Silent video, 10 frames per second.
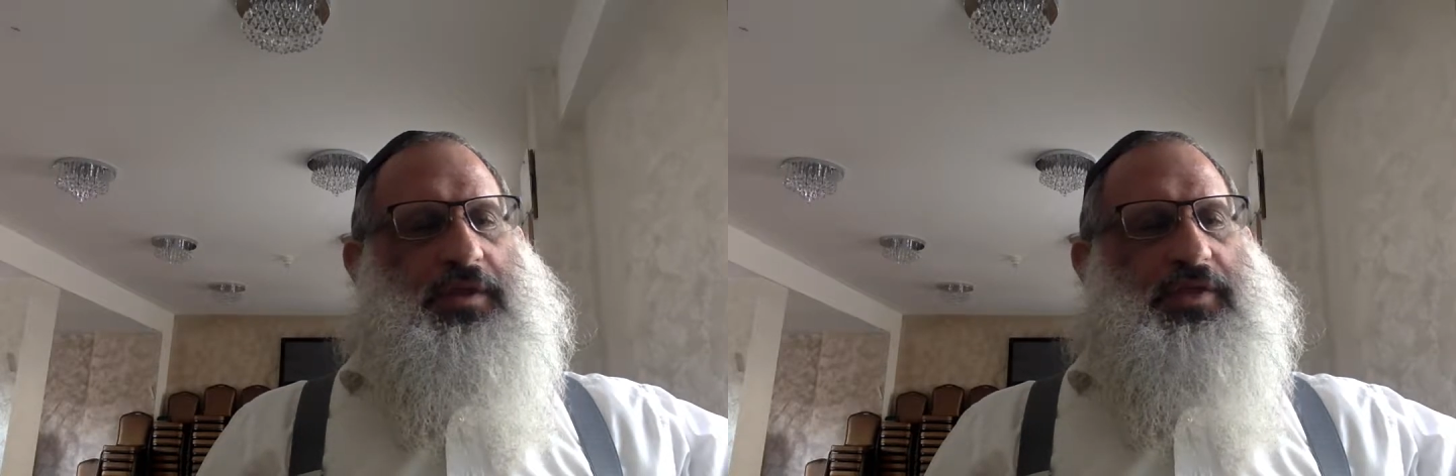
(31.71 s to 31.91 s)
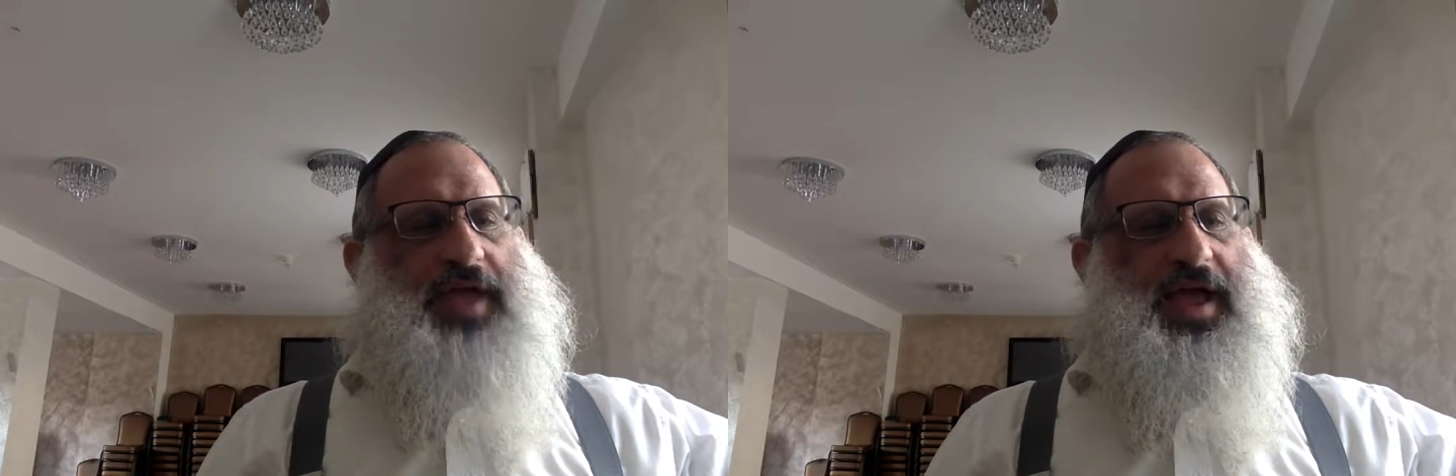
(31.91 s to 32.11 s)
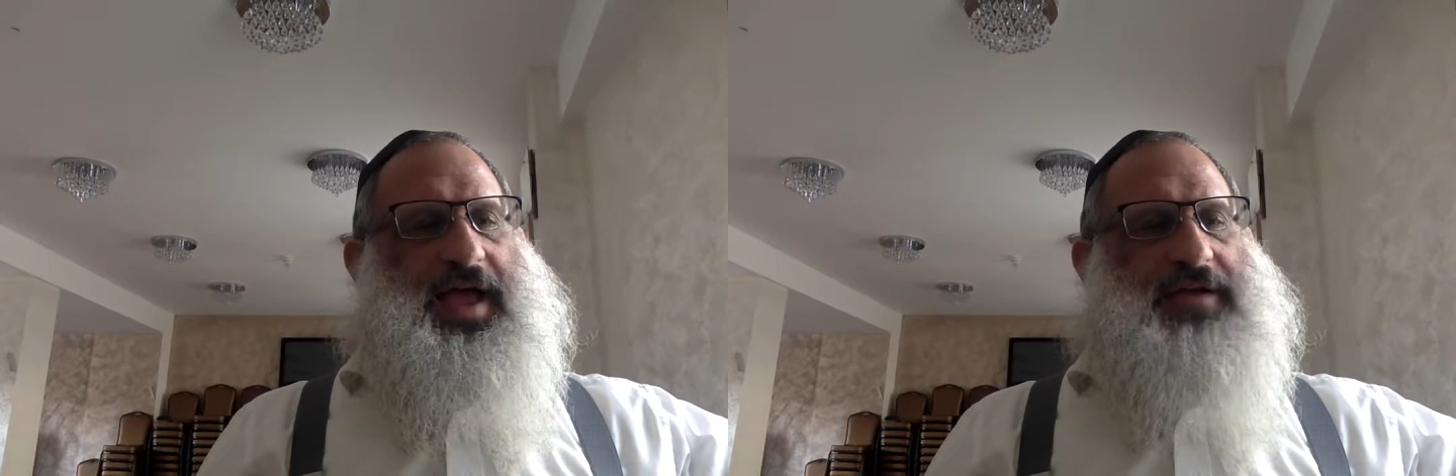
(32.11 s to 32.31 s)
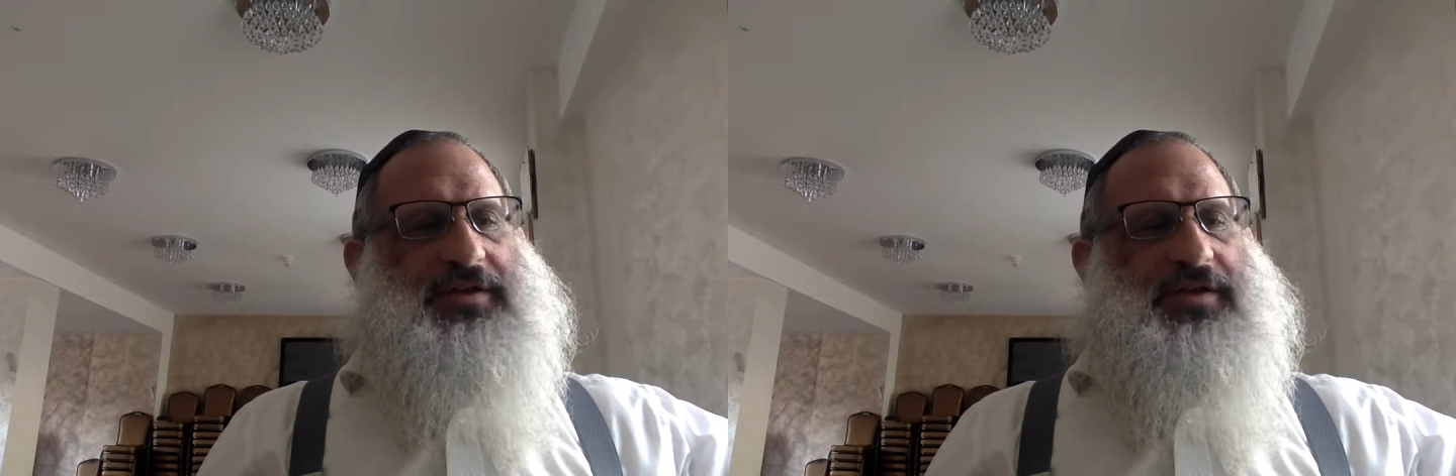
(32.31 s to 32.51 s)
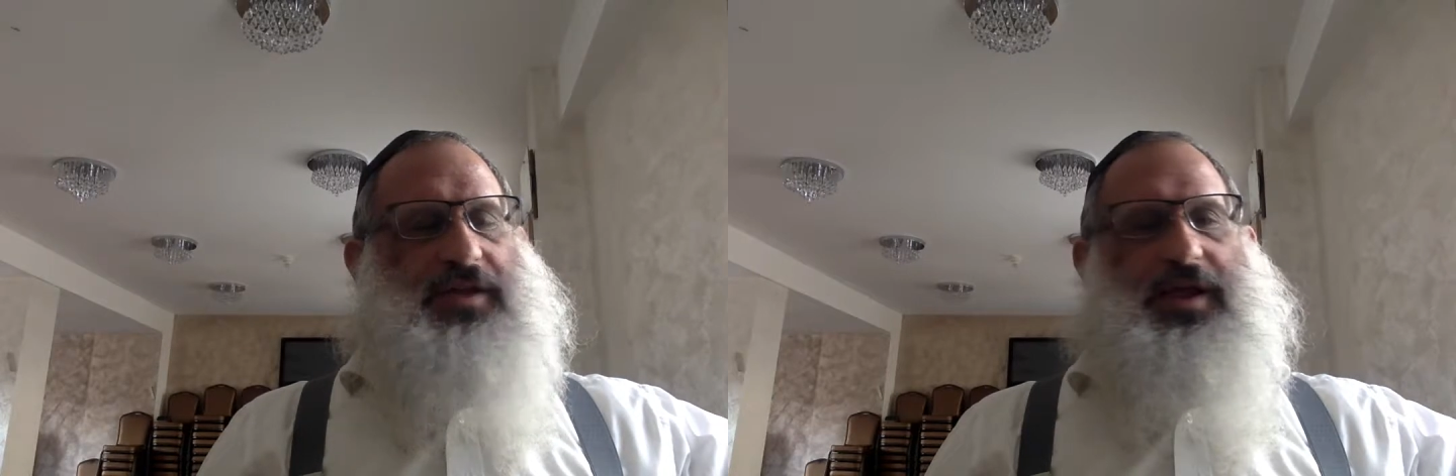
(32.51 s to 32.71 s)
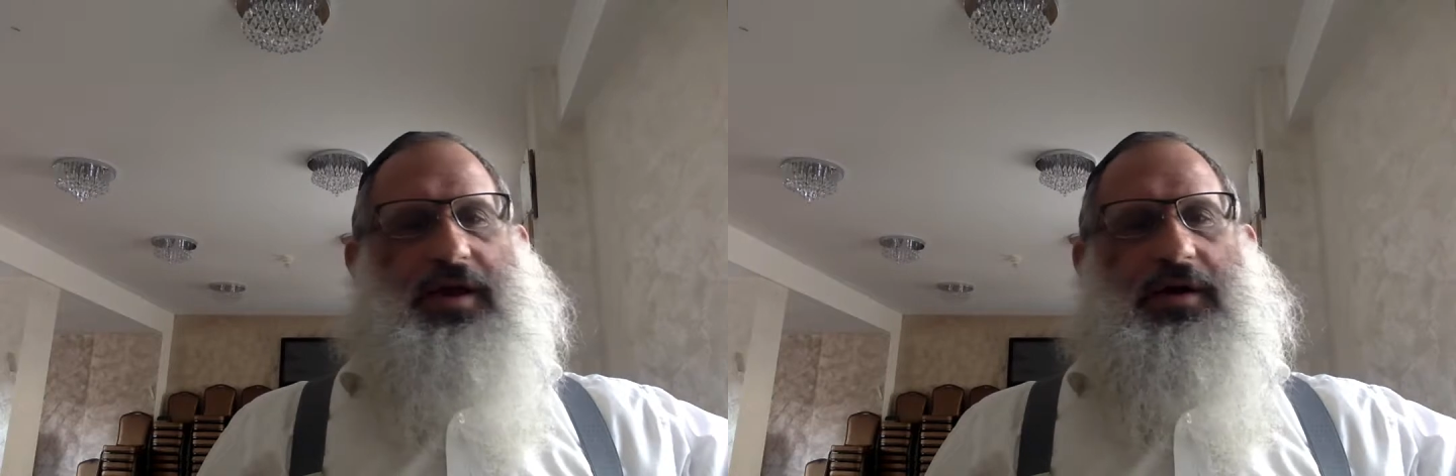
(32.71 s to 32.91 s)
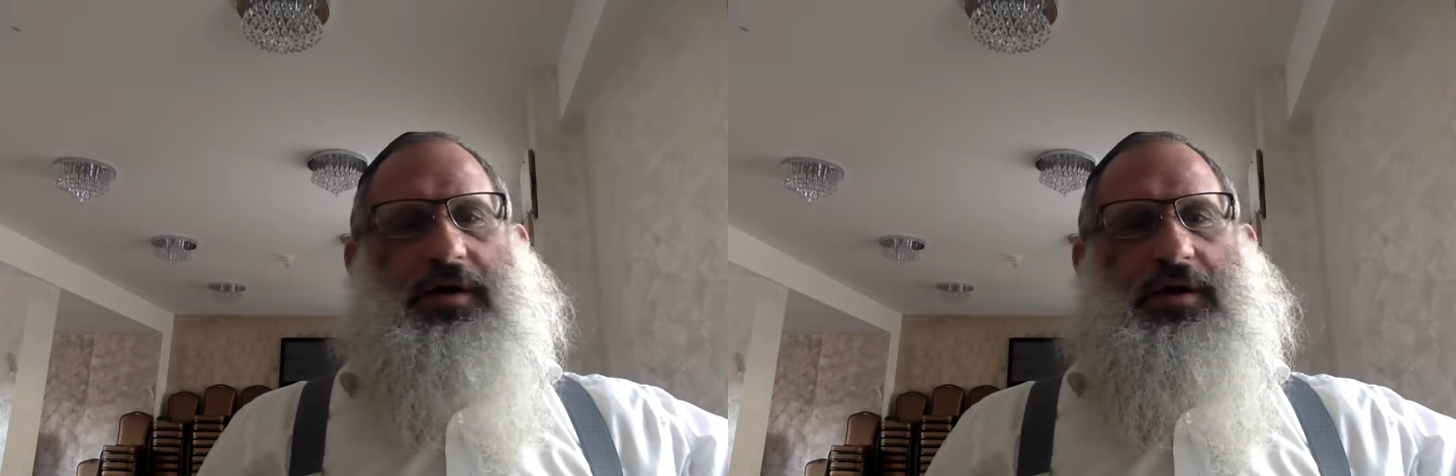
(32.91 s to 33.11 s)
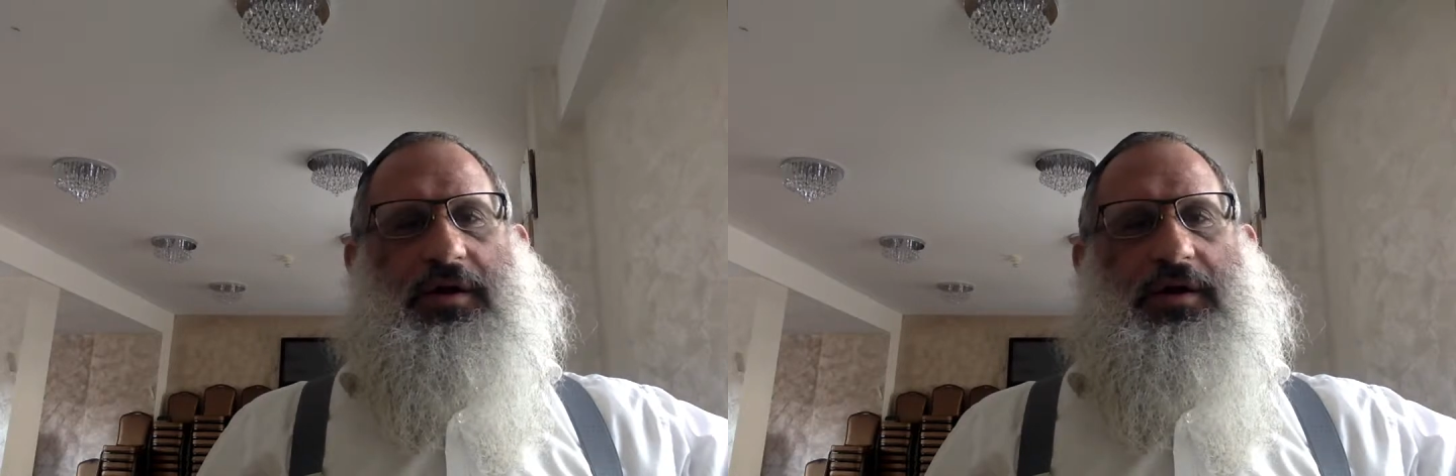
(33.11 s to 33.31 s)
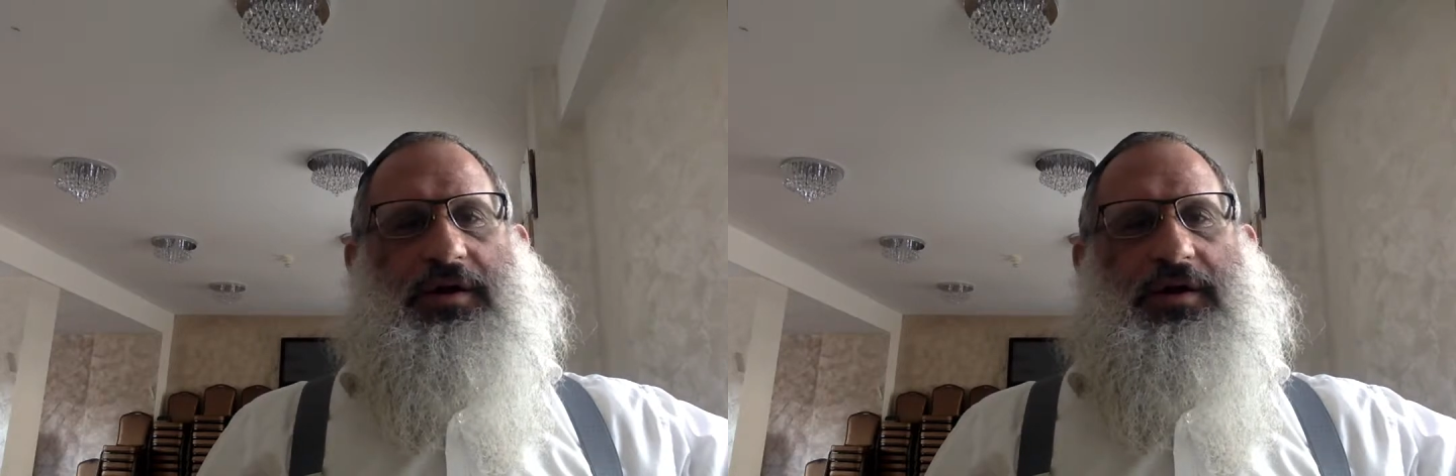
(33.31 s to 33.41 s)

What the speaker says: that their